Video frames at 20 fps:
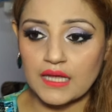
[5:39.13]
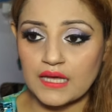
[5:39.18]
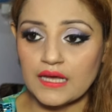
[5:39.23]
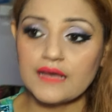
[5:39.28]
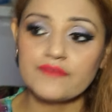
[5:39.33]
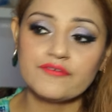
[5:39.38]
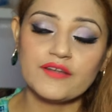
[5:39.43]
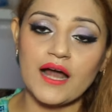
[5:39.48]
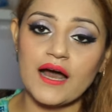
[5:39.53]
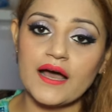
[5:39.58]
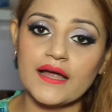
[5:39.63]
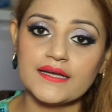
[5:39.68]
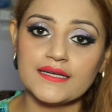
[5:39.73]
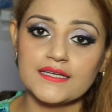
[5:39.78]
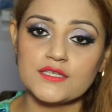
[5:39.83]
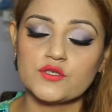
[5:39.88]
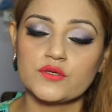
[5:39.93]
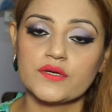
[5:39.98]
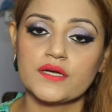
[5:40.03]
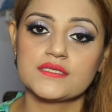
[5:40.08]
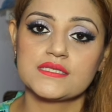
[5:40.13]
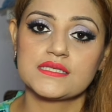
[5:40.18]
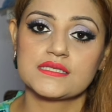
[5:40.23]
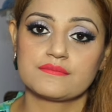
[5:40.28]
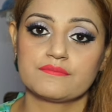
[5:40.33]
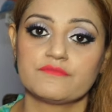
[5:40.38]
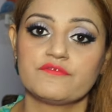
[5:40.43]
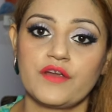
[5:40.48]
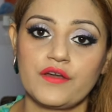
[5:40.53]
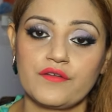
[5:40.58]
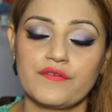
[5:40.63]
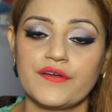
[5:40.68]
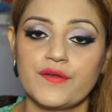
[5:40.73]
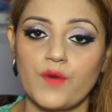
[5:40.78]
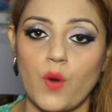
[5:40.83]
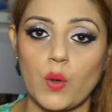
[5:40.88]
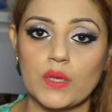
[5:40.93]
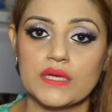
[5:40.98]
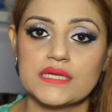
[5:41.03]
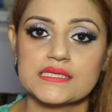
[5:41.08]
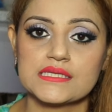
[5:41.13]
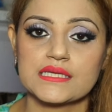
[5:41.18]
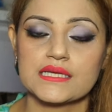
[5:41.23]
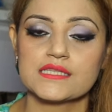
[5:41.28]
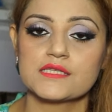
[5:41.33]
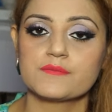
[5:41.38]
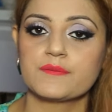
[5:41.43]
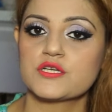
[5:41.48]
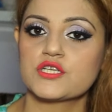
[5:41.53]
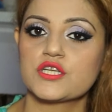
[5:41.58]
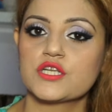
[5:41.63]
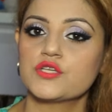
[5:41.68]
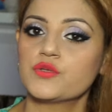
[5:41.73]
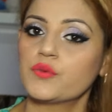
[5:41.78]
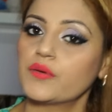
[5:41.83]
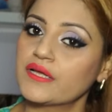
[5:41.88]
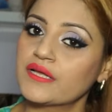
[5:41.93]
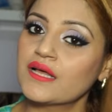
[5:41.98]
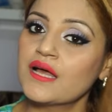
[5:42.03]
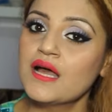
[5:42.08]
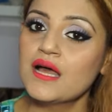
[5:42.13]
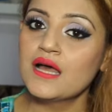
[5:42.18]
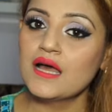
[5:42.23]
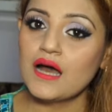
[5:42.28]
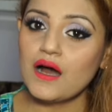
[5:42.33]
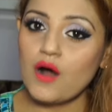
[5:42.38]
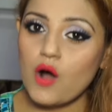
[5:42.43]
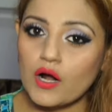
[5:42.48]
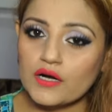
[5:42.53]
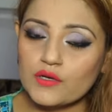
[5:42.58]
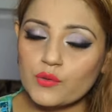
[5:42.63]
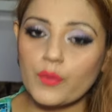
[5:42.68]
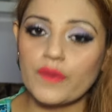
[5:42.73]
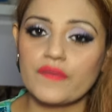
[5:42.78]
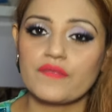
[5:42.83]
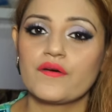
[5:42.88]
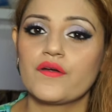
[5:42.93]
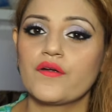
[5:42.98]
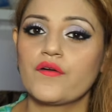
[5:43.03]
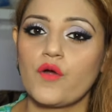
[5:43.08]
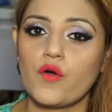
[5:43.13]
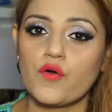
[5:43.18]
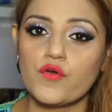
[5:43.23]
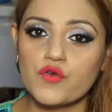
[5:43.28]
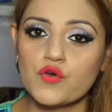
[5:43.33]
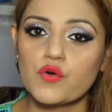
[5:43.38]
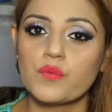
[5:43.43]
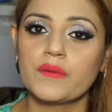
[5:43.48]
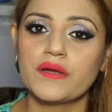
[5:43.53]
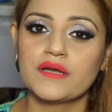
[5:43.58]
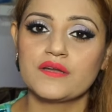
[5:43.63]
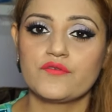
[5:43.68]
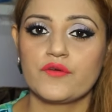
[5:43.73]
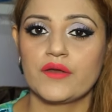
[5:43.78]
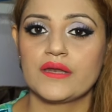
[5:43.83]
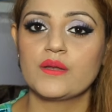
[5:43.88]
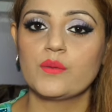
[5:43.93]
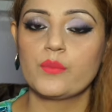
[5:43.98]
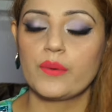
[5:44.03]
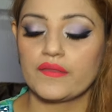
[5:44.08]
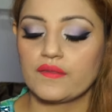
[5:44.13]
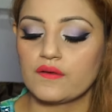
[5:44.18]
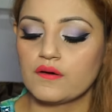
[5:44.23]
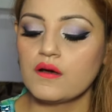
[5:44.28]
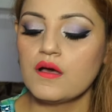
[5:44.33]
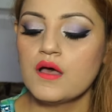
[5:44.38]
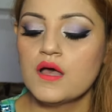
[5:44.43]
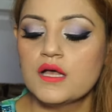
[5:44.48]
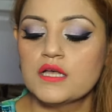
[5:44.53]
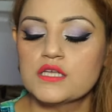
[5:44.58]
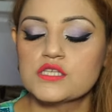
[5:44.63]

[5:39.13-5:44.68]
even I tend to get very, very oily skin, especially during hot weather or humid, rainy weather.